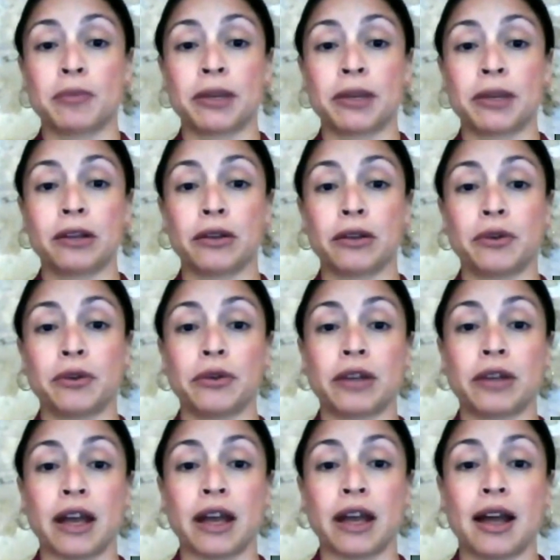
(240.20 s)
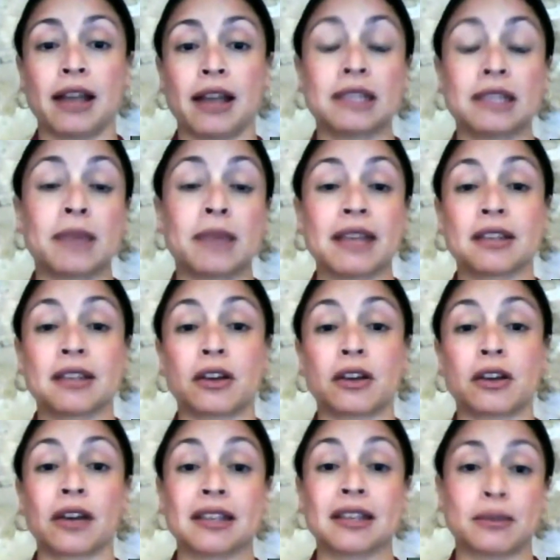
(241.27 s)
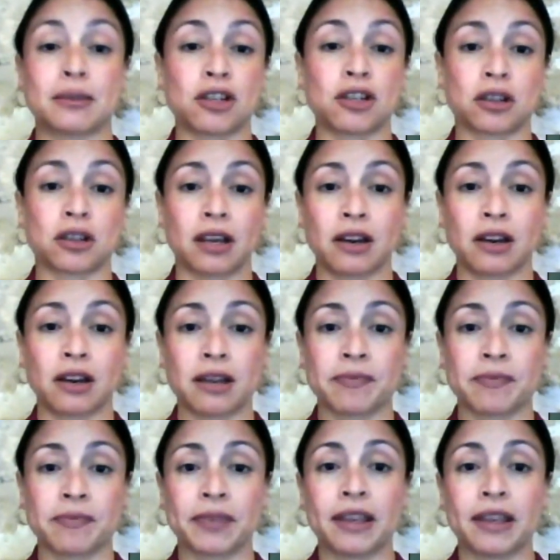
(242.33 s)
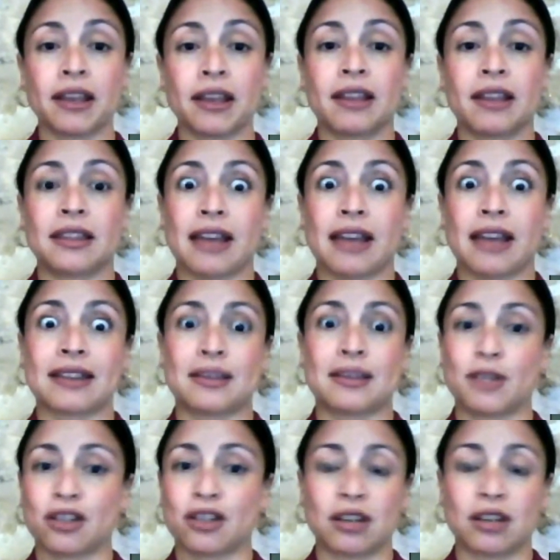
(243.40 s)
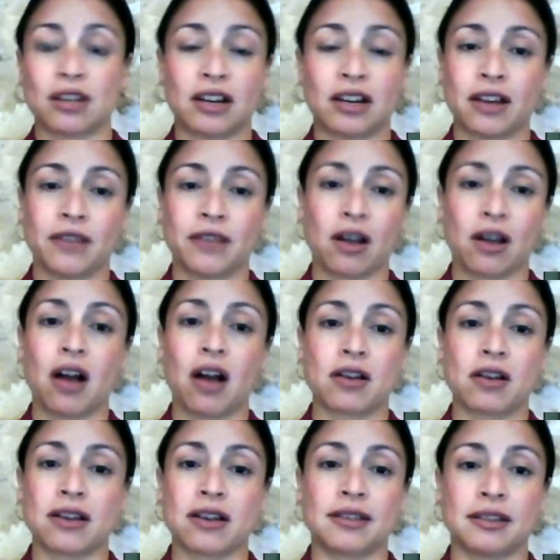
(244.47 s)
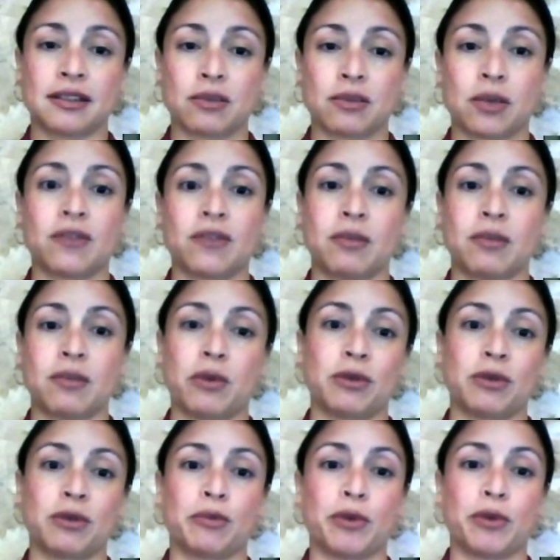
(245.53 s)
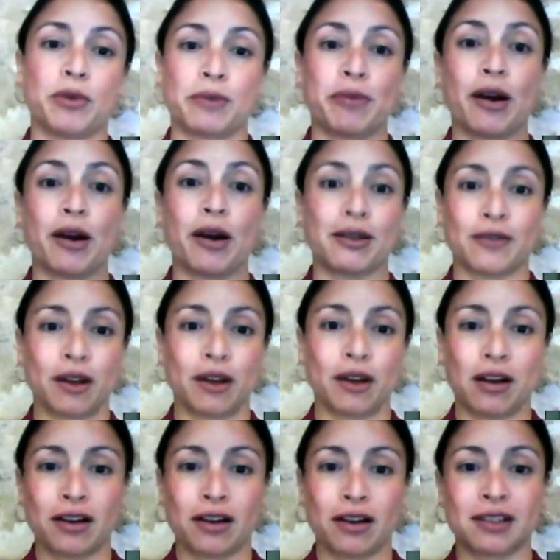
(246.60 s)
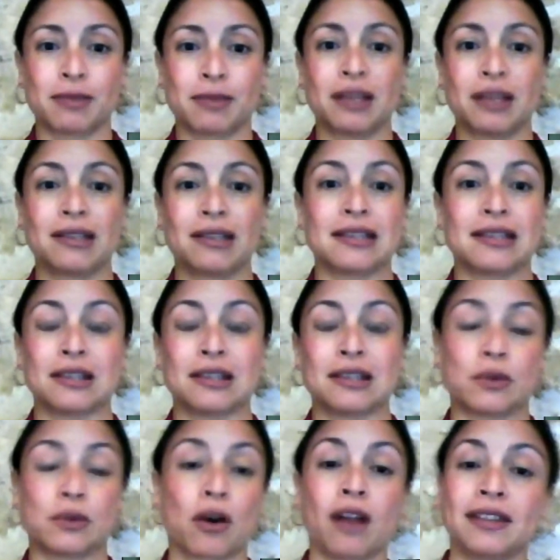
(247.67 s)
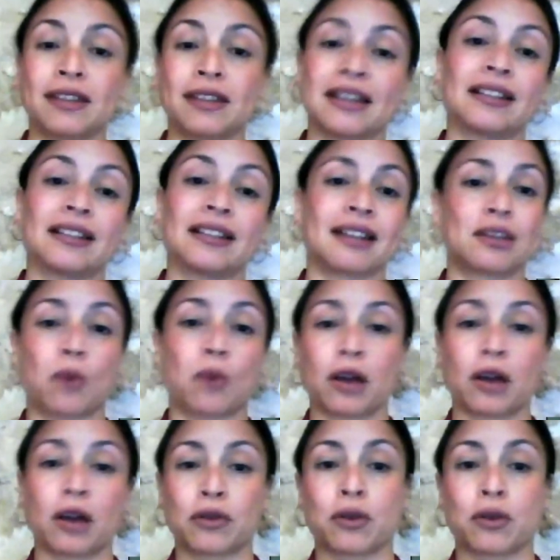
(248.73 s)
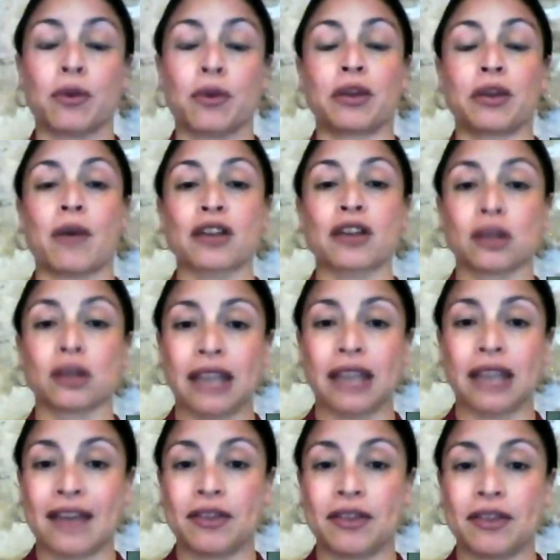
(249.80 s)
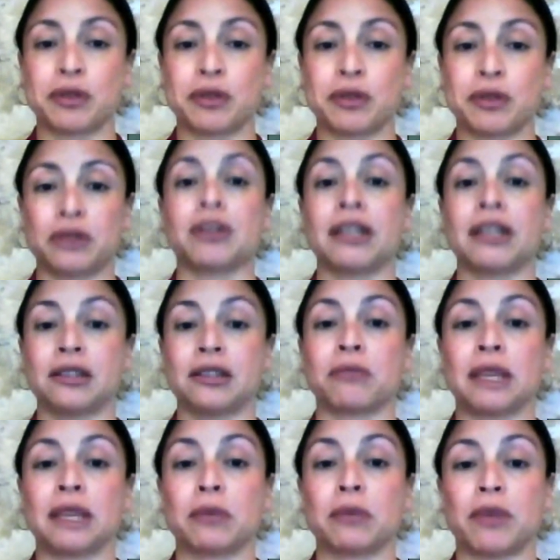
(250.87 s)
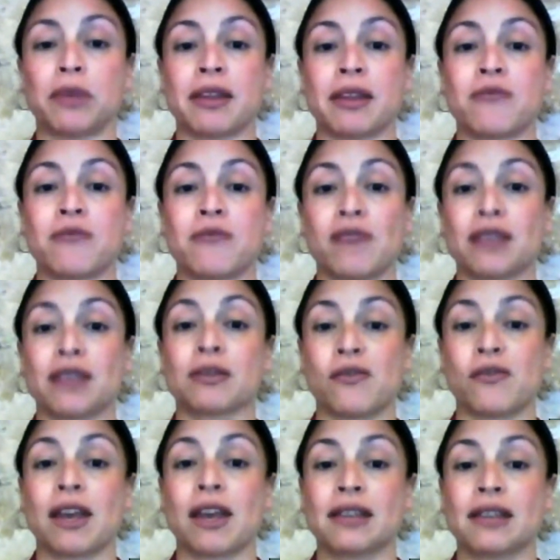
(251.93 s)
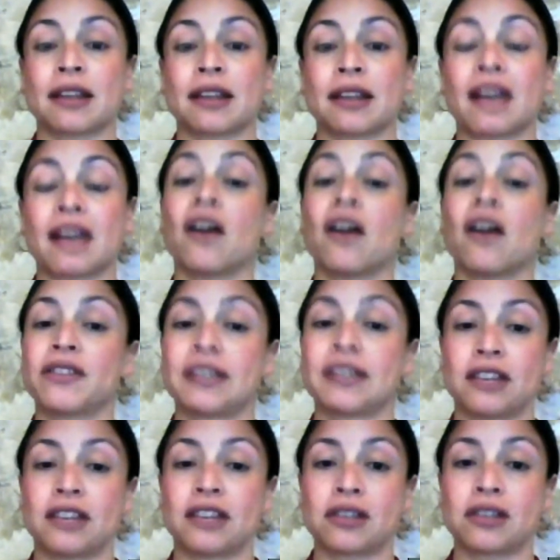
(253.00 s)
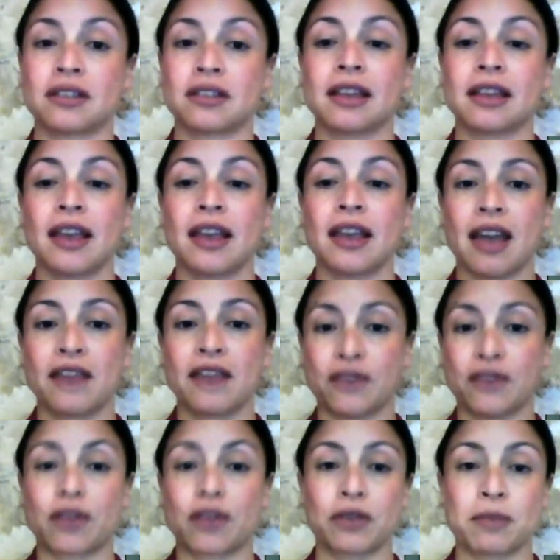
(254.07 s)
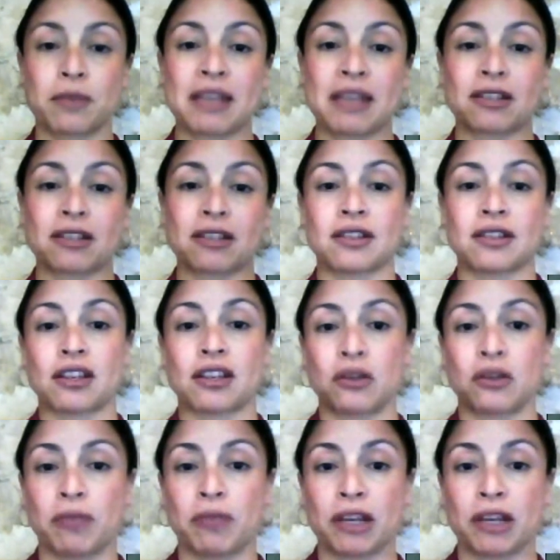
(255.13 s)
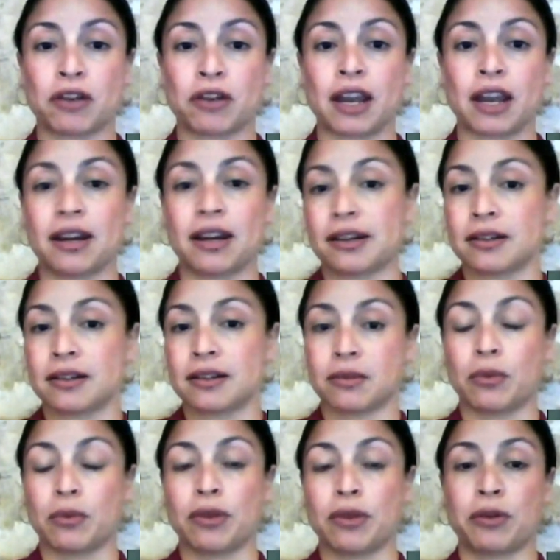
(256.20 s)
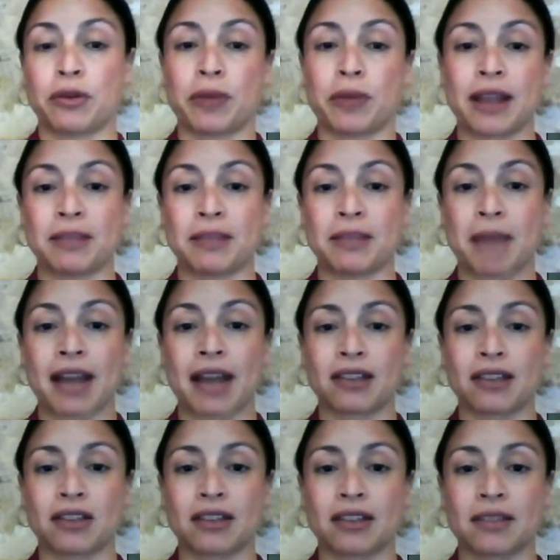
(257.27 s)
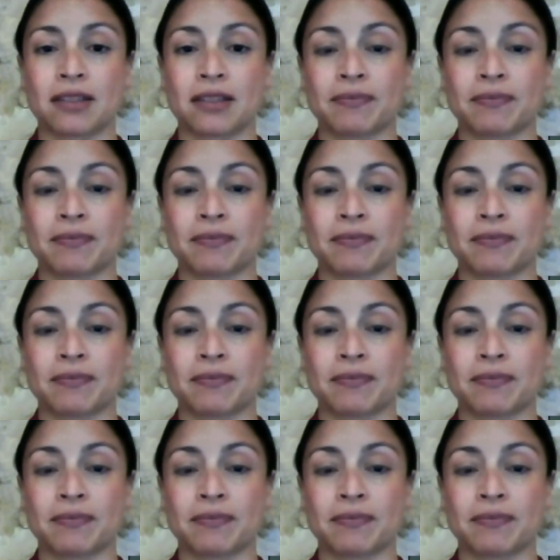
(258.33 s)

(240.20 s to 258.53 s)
include uh, space in our exhibition area, the exhibition area of the Congress is one of the most important parts of the Congress because this is where all the delegates walk through and you actually have the opportunity to meet with them face to face and have conversations and further the messages that you've been created with your branding packages.